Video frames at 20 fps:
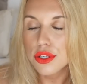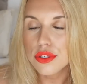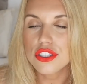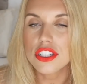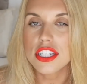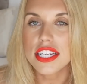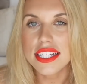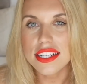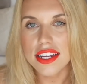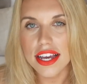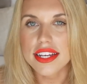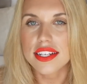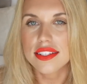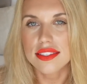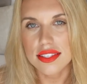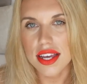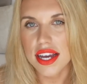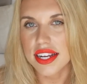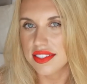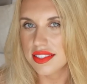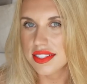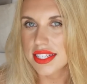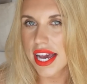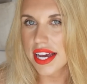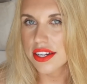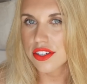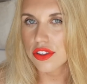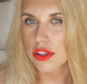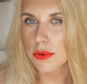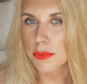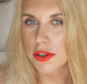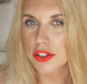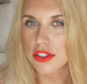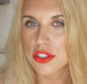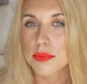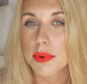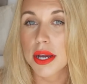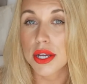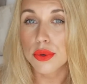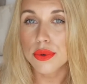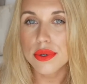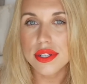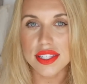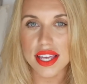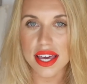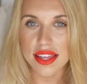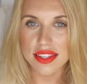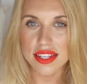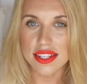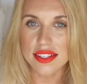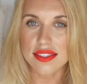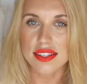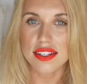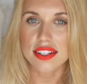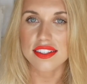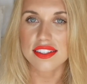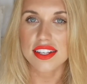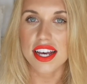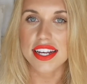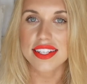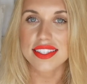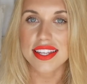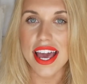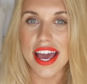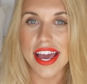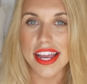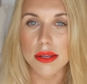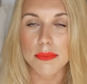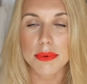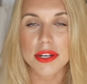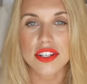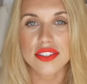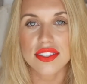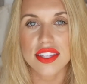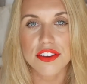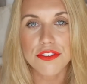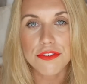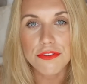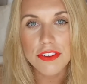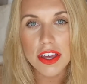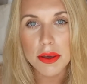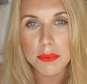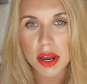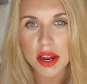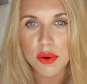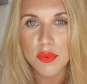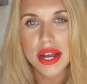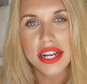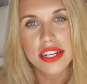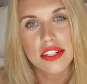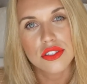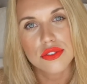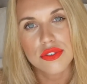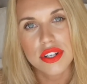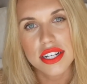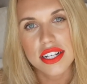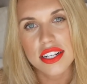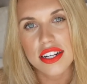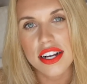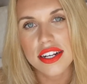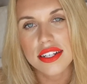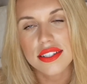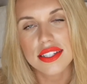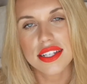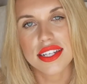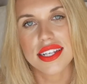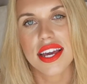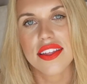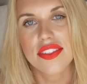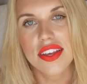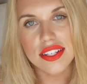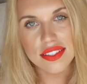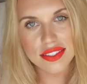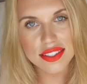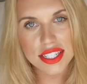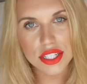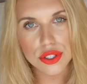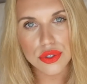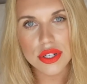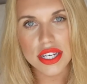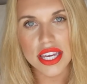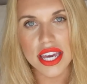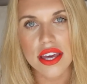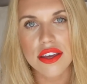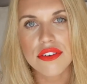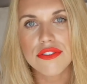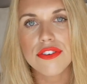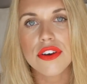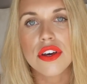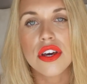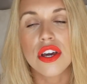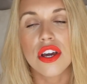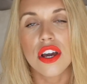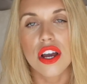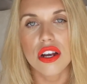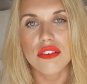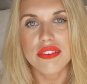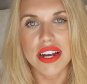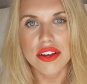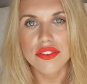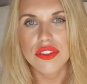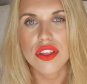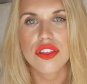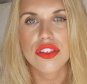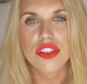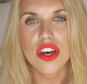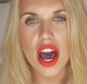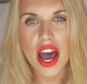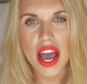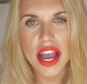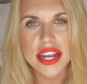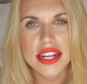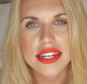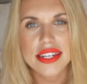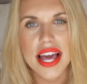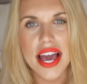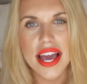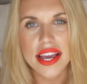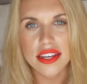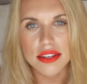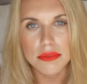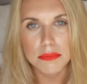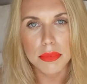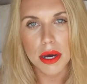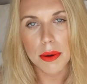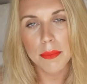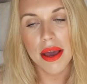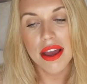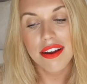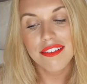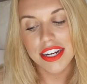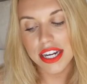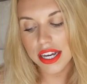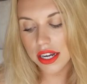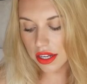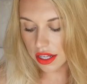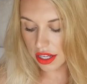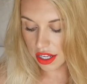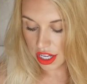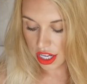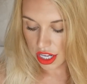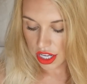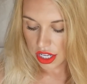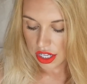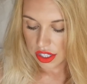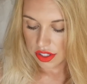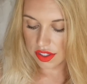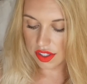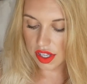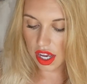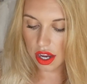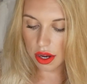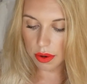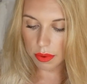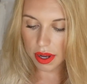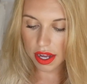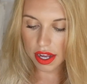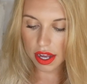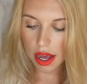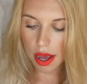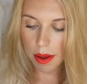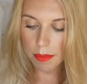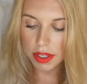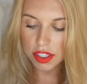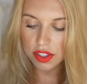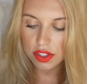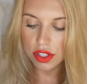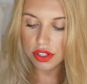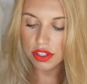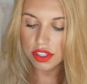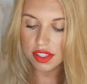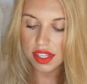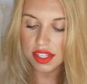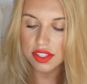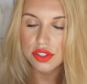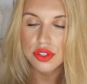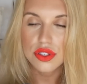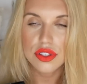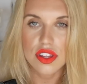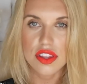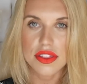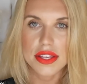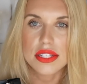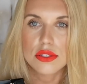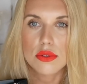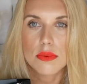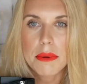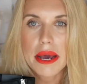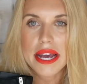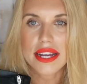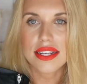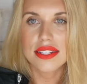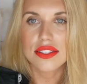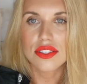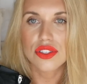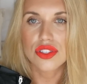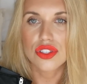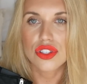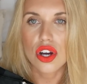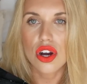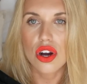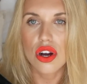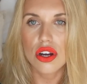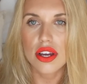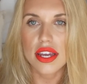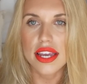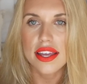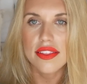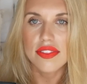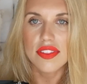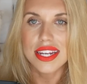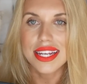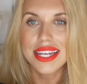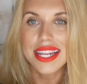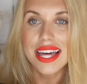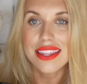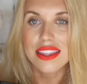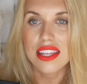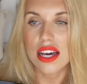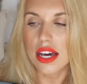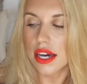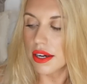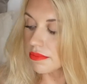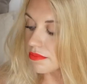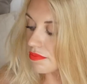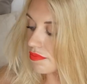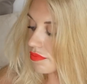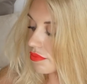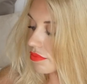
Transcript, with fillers: usually like a size 10 on the bottom. I always get these in a size 8 because they fit my waist really nicely, yet they still give around the thigh, leg and bum area. So um, as soon as I saw that these were back in stock in the leather,